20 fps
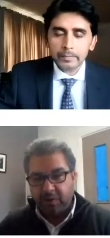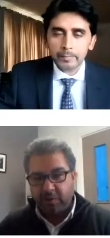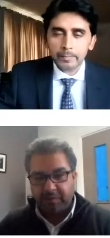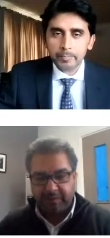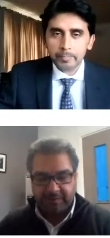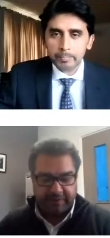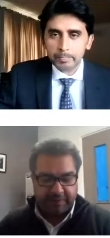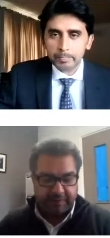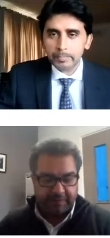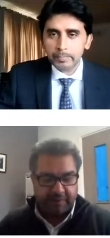Speaker 1: the
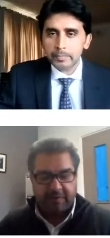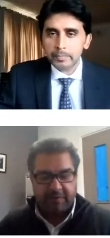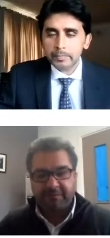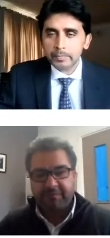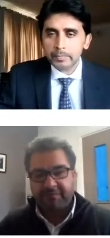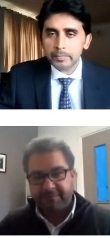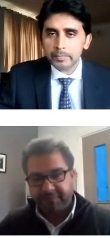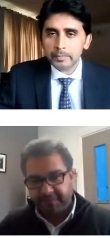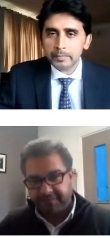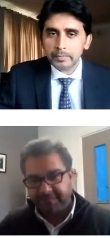moment, there
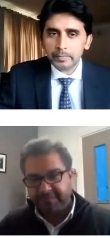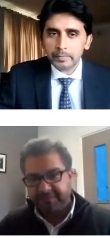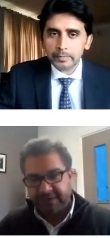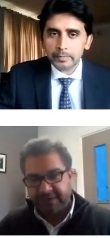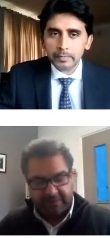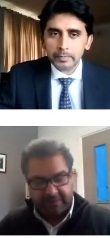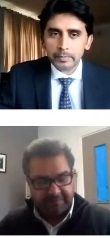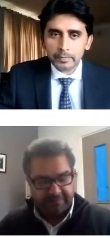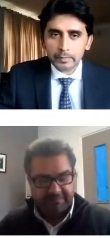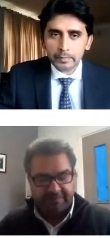are
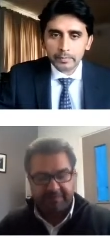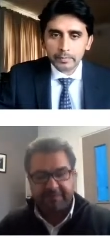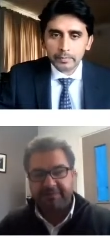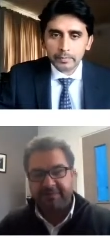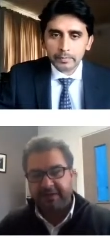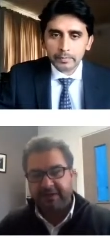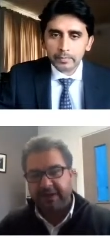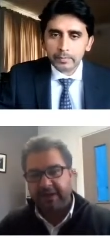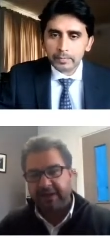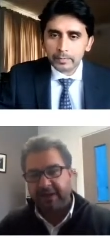15,
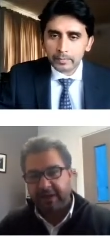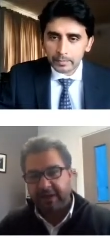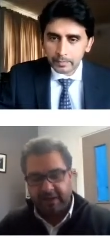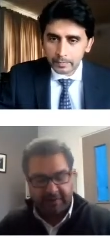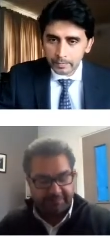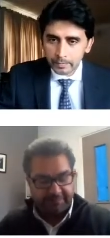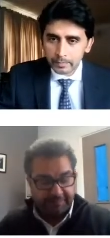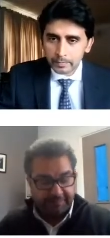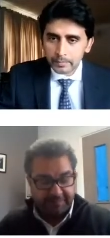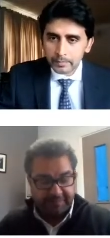15,
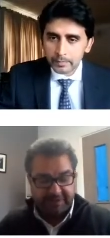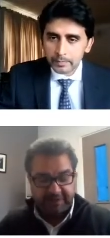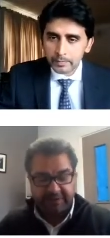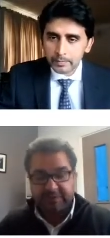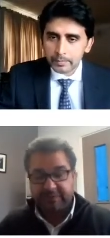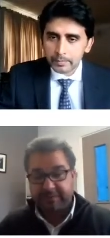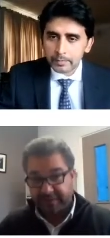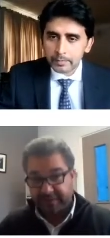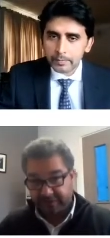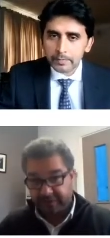uh,
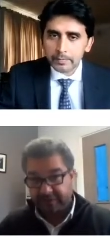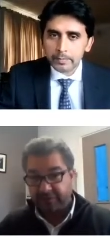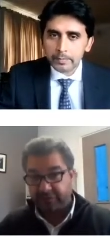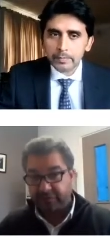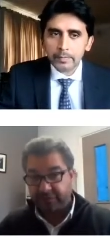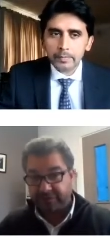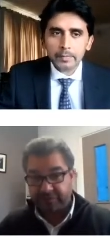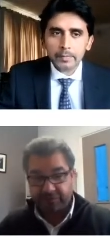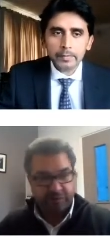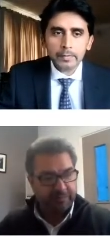15 special
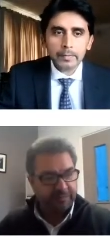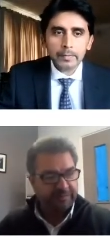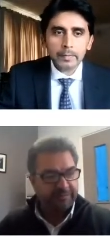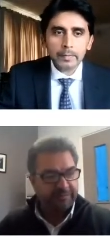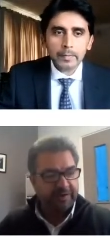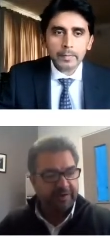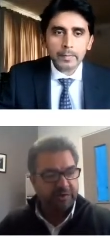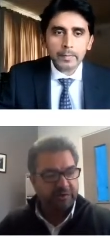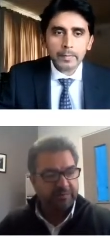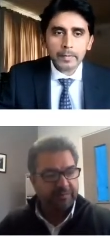interest groups.
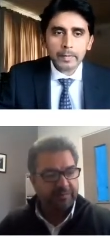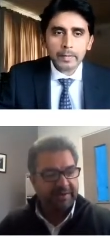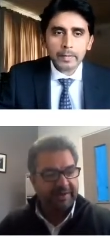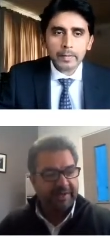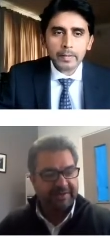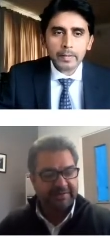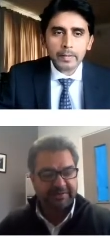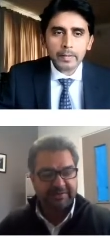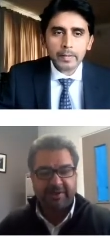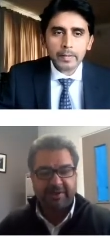If you go to my
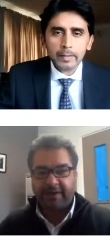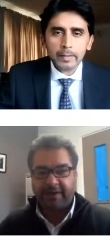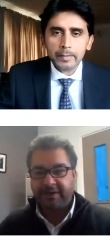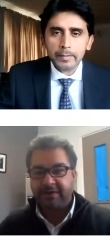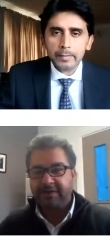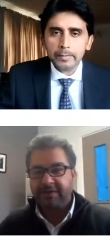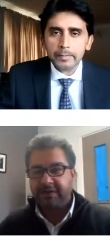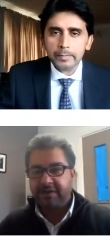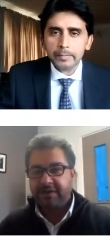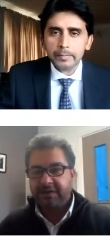next
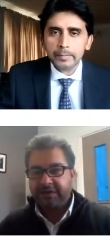slide,